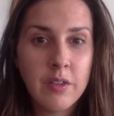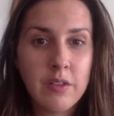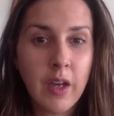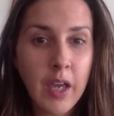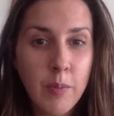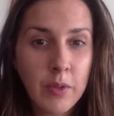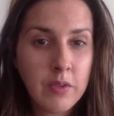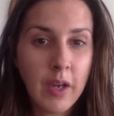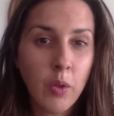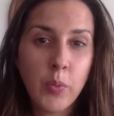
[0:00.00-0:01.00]
type and
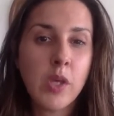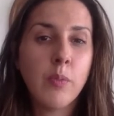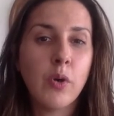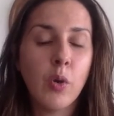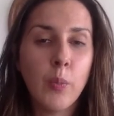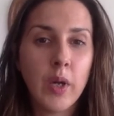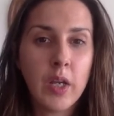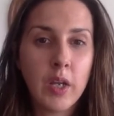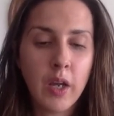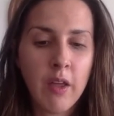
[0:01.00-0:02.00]
tell people,
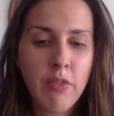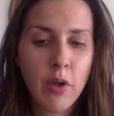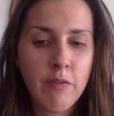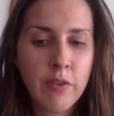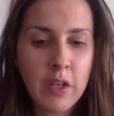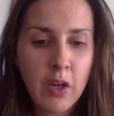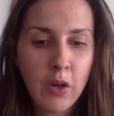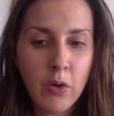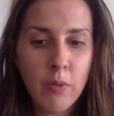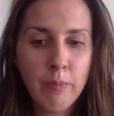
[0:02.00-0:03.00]
but I thought a
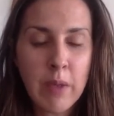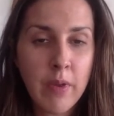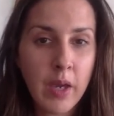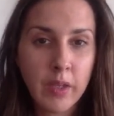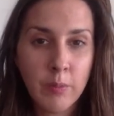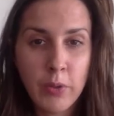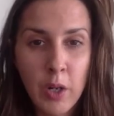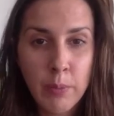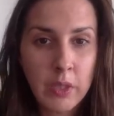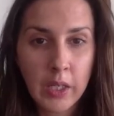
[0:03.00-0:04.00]
video, maybe I can put
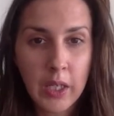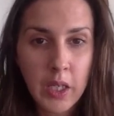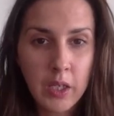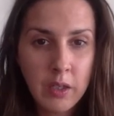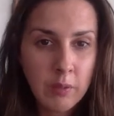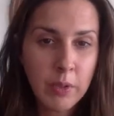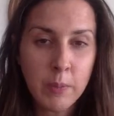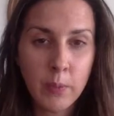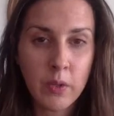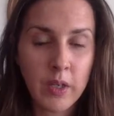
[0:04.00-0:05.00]
up a link.
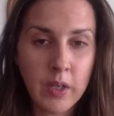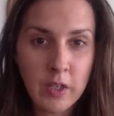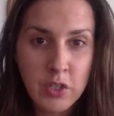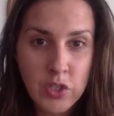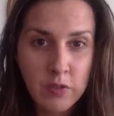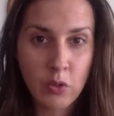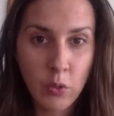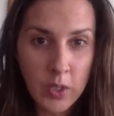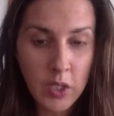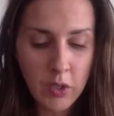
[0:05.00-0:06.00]
People can just go
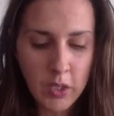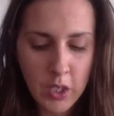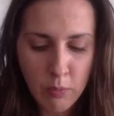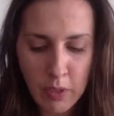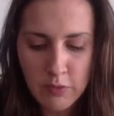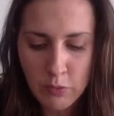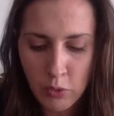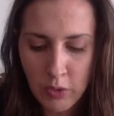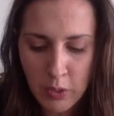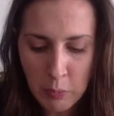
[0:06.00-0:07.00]
here and hear my
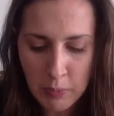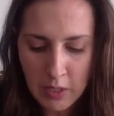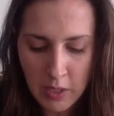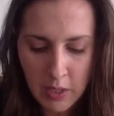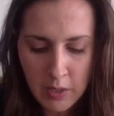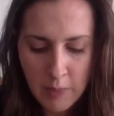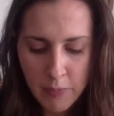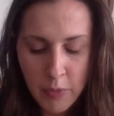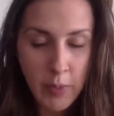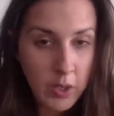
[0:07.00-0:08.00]
story. It would be
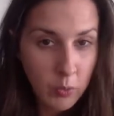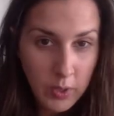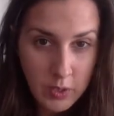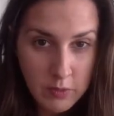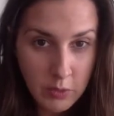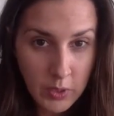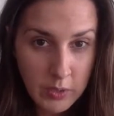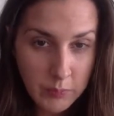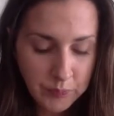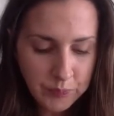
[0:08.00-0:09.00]
the better way to do it.
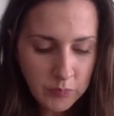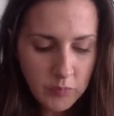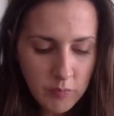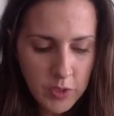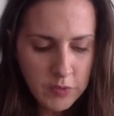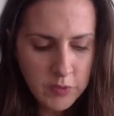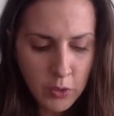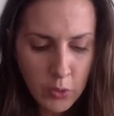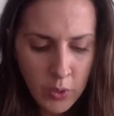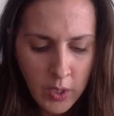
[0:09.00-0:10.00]

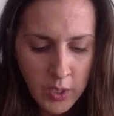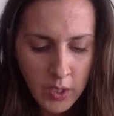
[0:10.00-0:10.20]
So,